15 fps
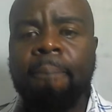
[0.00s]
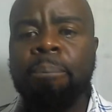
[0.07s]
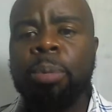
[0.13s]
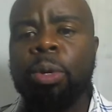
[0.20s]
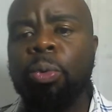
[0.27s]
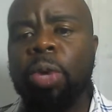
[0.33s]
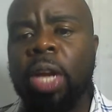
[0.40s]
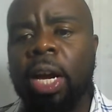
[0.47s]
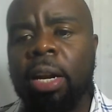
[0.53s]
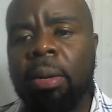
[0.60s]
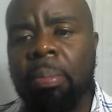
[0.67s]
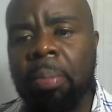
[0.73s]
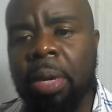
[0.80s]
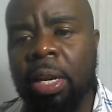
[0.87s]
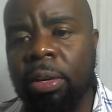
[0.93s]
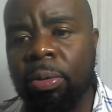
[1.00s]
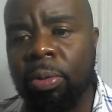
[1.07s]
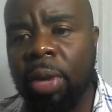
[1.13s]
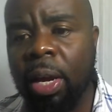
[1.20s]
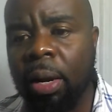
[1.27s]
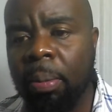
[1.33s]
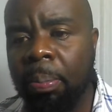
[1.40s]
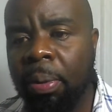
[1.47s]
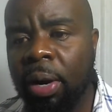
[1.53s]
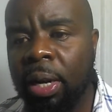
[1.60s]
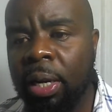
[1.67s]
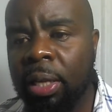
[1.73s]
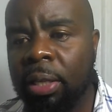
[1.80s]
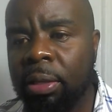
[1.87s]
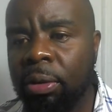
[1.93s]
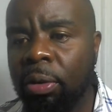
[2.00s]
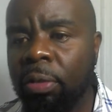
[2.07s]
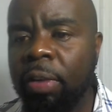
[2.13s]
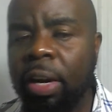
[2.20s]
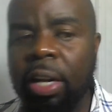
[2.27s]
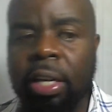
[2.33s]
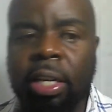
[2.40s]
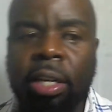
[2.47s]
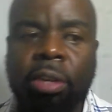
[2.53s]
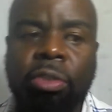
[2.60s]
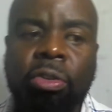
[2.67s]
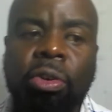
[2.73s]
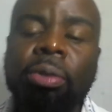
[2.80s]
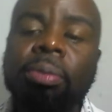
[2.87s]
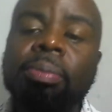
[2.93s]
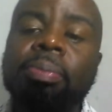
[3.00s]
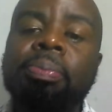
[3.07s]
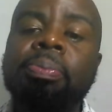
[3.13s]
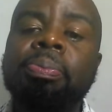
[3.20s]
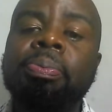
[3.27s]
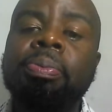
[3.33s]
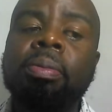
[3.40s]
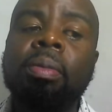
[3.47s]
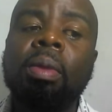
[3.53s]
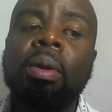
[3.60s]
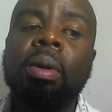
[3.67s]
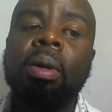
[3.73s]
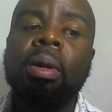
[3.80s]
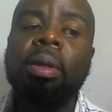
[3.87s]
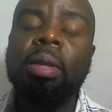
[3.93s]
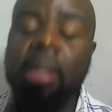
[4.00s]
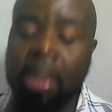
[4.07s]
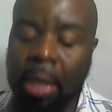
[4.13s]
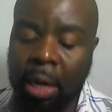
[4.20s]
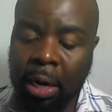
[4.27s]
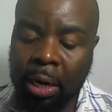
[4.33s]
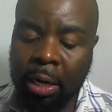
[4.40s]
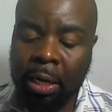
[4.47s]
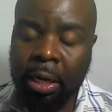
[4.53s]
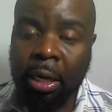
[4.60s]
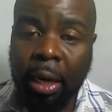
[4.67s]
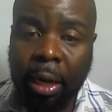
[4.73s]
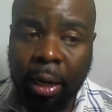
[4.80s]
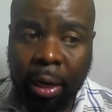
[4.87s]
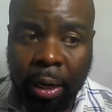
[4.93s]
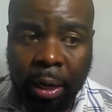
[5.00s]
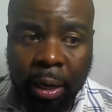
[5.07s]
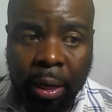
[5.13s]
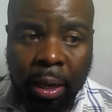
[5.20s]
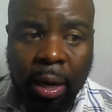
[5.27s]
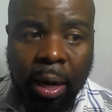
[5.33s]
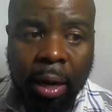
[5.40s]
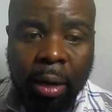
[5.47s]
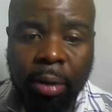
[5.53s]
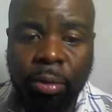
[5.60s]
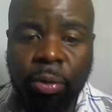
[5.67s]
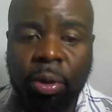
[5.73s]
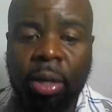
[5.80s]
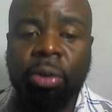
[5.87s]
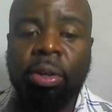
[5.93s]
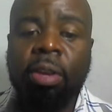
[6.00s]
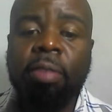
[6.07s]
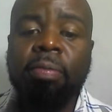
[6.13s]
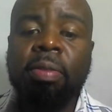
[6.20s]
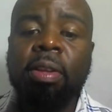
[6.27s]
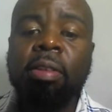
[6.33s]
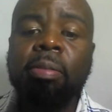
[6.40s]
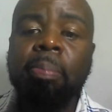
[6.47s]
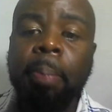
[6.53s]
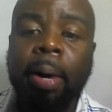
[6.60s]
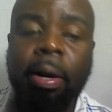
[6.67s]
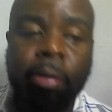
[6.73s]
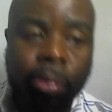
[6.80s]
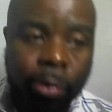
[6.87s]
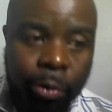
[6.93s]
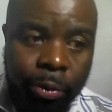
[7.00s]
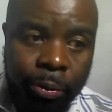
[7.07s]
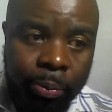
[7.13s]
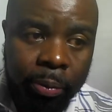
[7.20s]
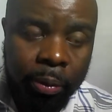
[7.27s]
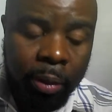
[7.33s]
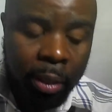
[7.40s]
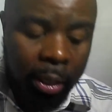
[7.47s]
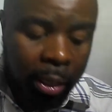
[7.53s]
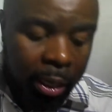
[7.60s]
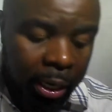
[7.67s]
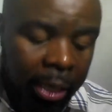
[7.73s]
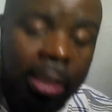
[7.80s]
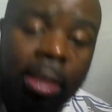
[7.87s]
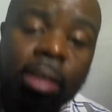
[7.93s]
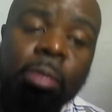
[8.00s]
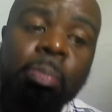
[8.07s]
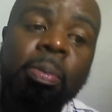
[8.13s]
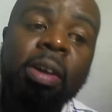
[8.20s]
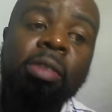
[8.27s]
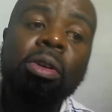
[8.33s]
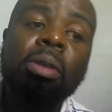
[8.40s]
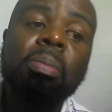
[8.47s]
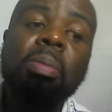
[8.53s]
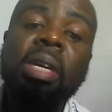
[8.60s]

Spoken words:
we admit we are powerless over addiction. Mhm. These are written, and when you give this person, let this person be